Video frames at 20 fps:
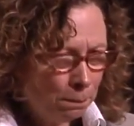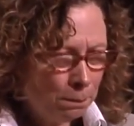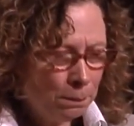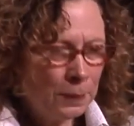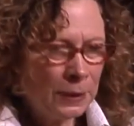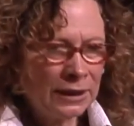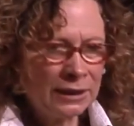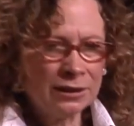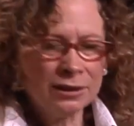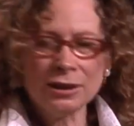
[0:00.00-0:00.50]

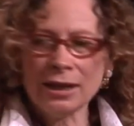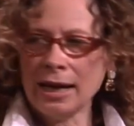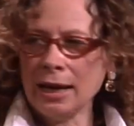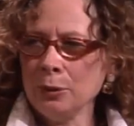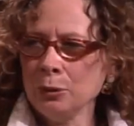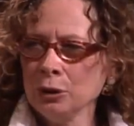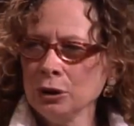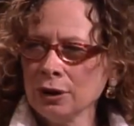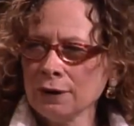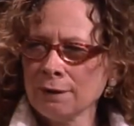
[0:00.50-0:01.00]
But I
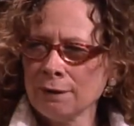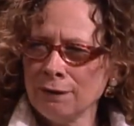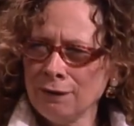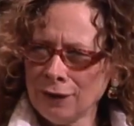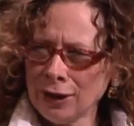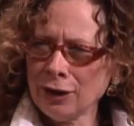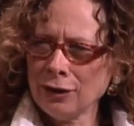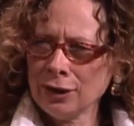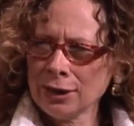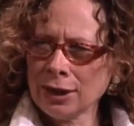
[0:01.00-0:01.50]
would look
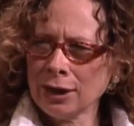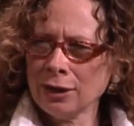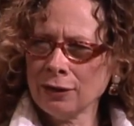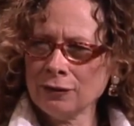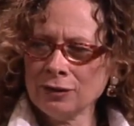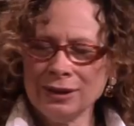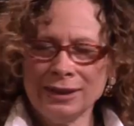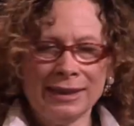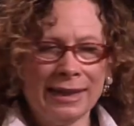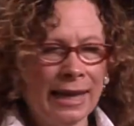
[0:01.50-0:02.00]
very
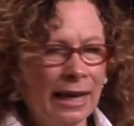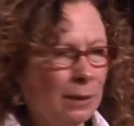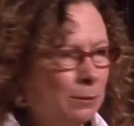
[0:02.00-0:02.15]
carefully at how